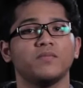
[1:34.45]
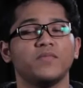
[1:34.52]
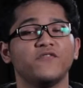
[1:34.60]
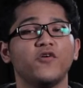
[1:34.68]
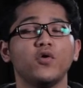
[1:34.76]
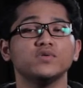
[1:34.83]

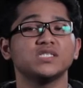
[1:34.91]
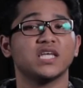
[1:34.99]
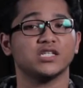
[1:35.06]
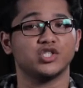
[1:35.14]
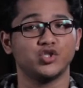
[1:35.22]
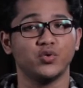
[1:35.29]
Before we
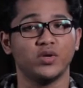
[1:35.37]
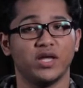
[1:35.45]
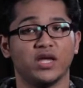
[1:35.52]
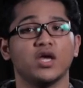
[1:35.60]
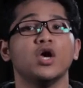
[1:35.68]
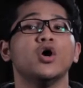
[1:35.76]
start
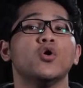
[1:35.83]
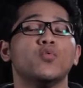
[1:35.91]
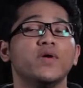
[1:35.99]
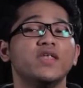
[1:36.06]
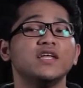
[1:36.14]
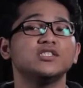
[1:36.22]
shooting,
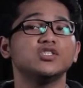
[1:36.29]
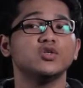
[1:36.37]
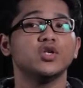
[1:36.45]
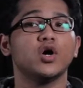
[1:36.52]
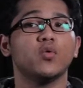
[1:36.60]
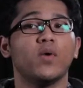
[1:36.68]
we need to
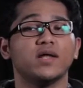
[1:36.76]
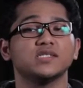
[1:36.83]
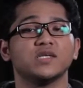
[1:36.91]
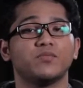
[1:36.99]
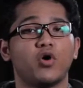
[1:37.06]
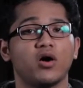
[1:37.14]
know what
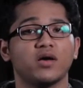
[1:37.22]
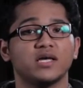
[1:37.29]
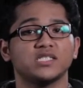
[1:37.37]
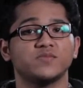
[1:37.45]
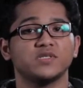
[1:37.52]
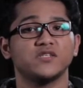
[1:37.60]
is the
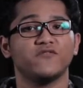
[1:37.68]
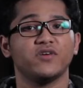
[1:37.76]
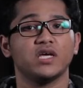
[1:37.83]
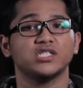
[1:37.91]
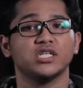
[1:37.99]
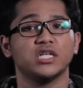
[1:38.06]
broadcast
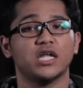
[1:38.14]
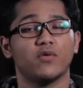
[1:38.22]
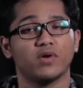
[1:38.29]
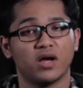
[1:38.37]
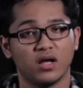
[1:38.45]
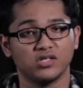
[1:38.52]
specification in
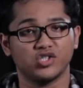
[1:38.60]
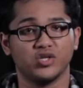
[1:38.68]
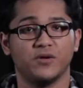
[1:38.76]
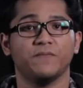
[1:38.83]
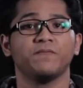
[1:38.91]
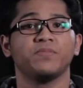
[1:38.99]
our
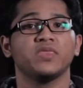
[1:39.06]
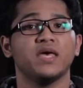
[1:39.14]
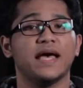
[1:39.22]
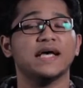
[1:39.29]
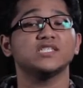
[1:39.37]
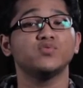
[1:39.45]
country.
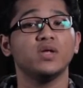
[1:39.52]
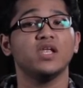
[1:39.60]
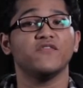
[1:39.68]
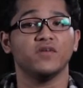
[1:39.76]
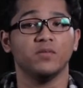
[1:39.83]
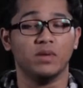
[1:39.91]
As we
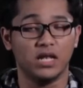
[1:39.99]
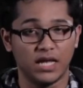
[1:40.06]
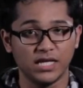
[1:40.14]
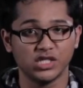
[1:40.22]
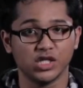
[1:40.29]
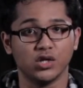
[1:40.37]
live in
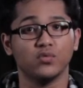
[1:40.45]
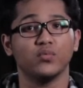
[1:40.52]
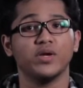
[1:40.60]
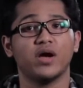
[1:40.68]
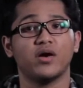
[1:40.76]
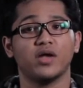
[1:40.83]
Malaysia,
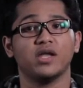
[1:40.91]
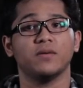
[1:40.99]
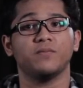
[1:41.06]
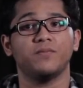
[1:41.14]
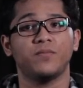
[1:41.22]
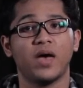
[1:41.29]
we are in
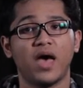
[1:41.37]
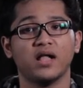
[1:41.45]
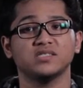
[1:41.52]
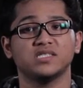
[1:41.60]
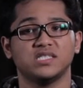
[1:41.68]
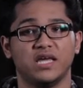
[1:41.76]
a
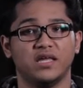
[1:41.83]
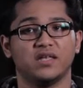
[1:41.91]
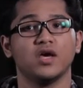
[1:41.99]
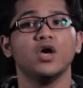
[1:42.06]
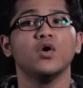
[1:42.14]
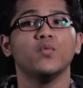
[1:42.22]
PAL
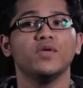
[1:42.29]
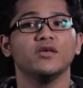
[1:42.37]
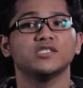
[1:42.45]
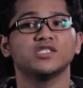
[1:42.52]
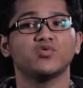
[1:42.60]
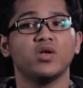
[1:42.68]
state. We
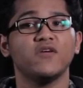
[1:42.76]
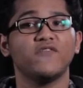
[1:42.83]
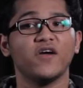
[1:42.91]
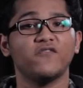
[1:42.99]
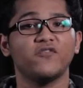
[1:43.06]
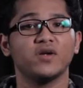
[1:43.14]
use
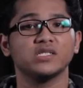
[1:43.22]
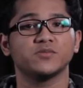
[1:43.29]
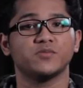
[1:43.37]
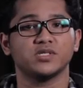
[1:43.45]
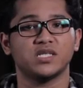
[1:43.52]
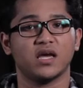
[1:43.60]
25
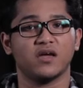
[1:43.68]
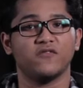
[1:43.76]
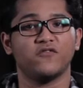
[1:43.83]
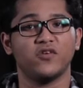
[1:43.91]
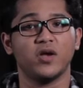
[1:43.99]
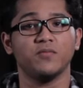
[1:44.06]
frames per
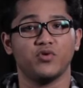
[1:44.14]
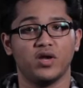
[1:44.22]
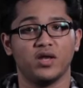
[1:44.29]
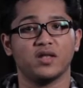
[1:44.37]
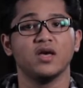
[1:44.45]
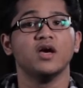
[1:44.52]
second frame
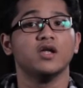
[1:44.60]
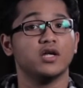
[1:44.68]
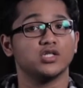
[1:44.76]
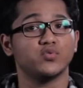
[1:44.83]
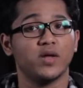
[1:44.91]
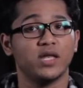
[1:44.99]
rate,
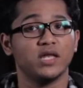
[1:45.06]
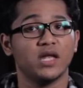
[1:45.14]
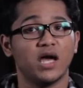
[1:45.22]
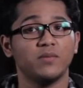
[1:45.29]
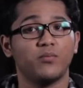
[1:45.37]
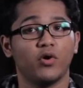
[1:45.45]
not
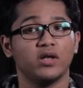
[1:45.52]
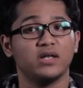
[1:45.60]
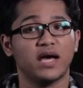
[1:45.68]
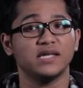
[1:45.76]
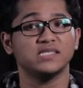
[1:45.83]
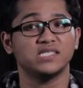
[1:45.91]

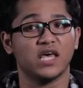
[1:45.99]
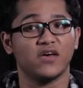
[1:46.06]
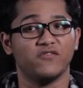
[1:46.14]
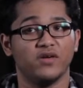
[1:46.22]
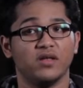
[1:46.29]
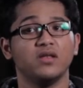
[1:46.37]

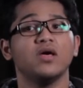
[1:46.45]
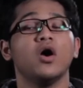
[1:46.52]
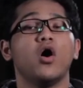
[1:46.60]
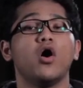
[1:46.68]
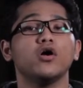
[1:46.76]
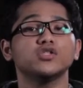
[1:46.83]
29.97
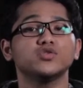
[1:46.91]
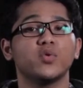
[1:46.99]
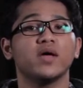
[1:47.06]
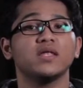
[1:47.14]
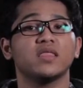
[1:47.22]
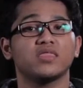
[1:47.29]
or
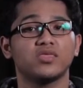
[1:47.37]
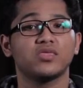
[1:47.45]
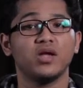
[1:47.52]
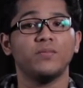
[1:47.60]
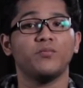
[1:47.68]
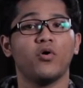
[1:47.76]

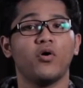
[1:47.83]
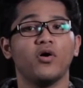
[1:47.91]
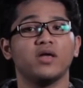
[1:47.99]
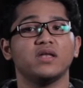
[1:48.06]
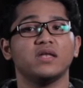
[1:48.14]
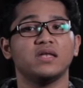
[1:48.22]

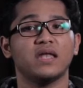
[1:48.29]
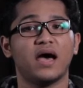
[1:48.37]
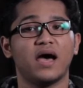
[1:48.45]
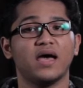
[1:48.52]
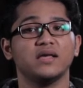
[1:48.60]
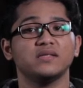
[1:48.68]

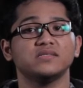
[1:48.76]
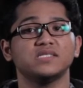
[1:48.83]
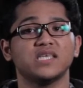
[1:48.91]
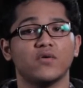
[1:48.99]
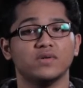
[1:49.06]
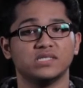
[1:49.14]

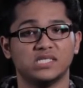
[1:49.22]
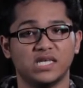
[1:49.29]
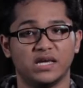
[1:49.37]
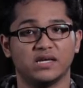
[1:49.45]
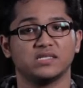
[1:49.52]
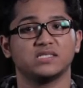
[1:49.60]

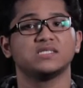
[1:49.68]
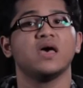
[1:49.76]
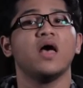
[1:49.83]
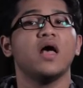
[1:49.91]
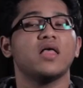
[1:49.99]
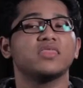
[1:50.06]
23.976.
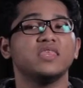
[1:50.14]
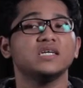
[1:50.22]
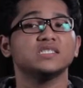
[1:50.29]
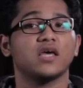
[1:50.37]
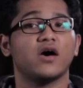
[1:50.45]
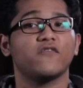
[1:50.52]

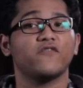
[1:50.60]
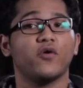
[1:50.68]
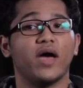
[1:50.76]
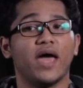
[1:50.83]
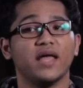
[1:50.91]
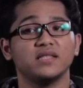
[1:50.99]
These are
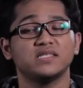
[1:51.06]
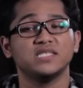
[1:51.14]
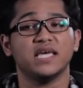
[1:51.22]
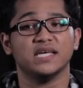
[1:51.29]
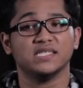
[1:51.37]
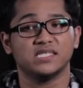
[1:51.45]
for
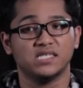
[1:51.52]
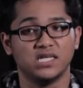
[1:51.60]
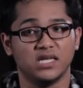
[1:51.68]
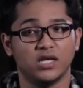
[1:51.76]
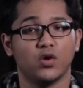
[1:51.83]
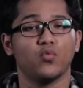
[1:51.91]

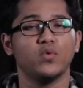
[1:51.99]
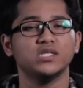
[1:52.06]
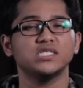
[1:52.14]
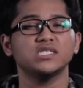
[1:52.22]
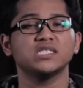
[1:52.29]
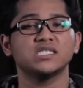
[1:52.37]
NTSC,
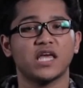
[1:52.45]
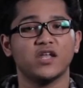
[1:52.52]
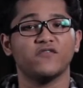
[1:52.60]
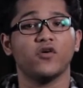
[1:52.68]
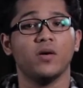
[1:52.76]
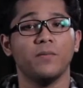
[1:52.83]
which is a
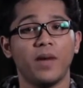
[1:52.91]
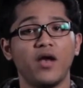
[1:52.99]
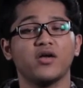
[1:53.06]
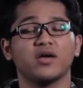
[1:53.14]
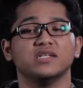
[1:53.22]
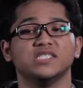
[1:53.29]
standard for
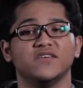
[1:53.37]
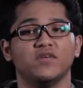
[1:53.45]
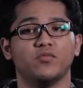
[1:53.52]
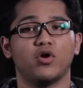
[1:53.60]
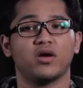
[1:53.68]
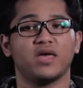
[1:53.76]
American
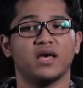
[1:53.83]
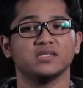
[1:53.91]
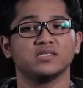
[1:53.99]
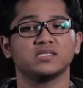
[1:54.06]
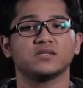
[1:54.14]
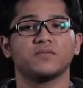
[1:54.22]
TV
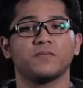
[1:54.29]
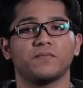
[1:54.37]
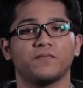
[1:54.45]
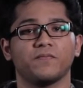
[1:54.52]
broadcast.